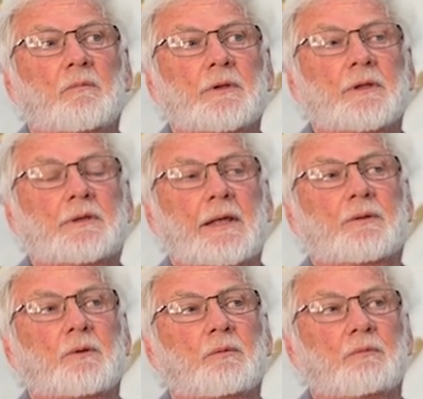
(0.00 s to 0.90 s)
You take
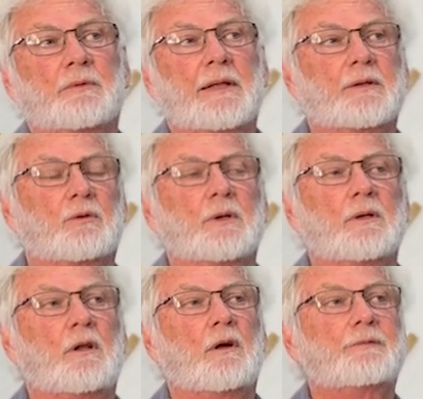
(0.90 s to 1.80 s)
the
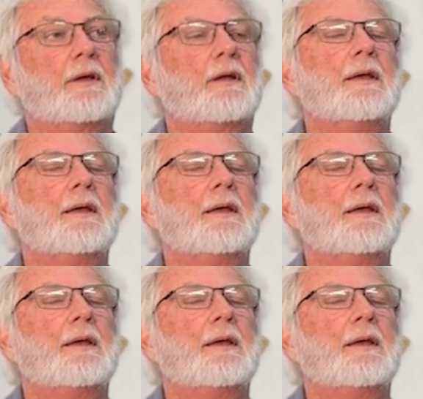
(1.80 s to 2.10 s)
grill off. On a